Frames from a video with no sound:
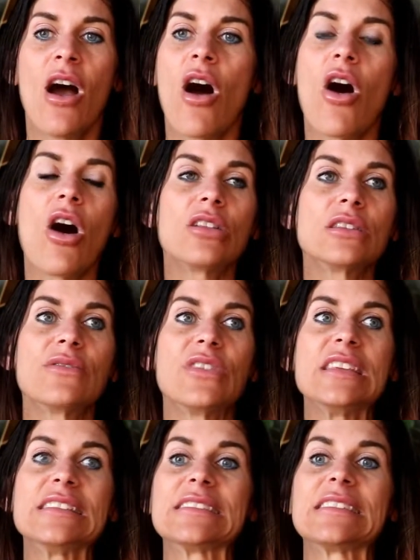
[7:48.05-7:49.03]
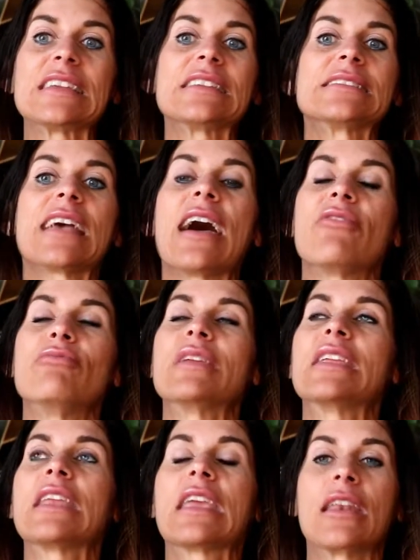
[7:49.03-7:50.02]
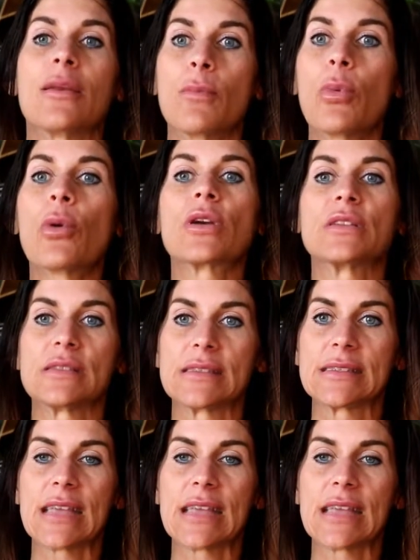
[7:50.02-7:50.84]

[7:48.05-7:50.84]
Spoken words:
All of these things have meaning and importance.